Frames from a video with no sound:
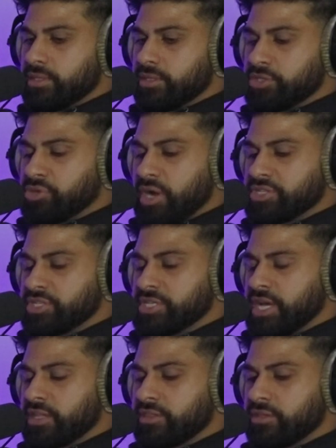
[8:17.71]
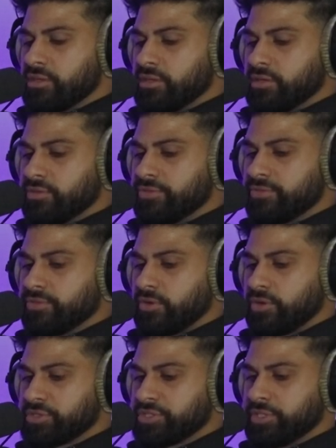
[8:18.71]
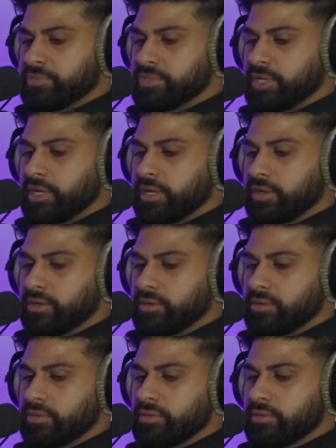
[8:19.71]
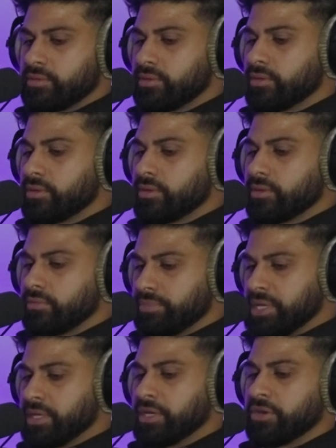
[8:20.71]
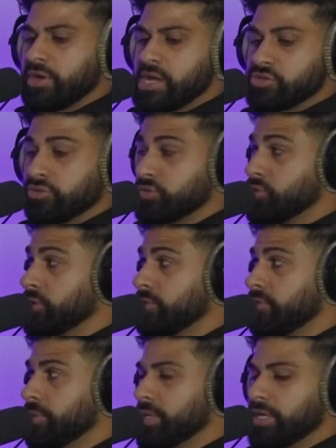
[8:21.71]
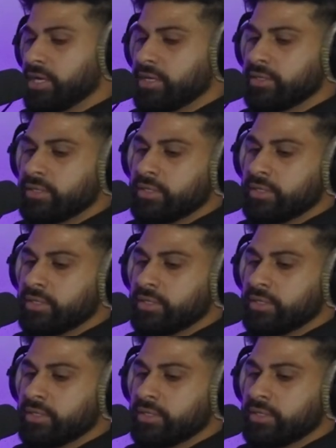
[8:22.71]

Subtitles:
The tragic death of Harshandeep Singh, being an international student from India,